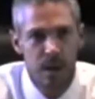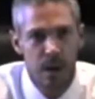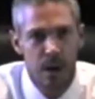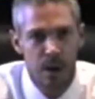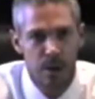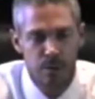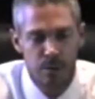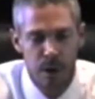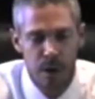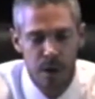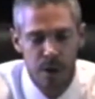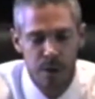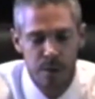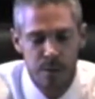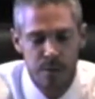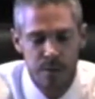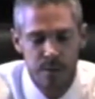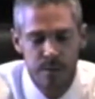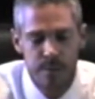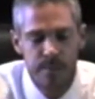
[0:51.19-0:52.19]
our
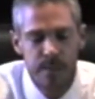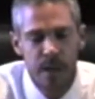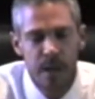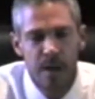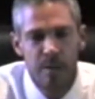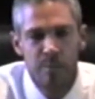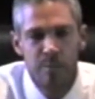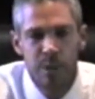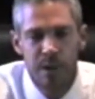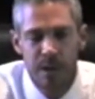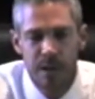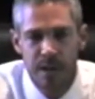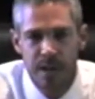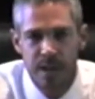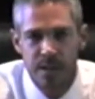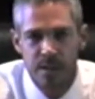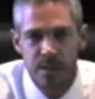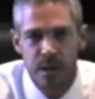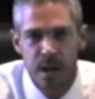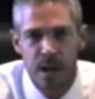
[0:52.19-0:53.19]
roads and
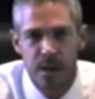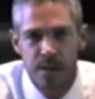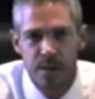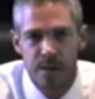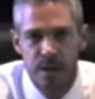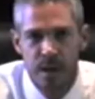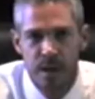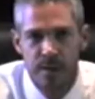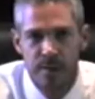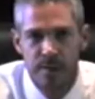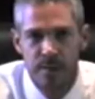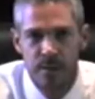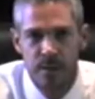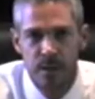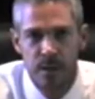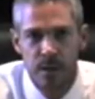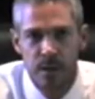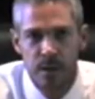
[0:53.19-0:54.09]
police unsafe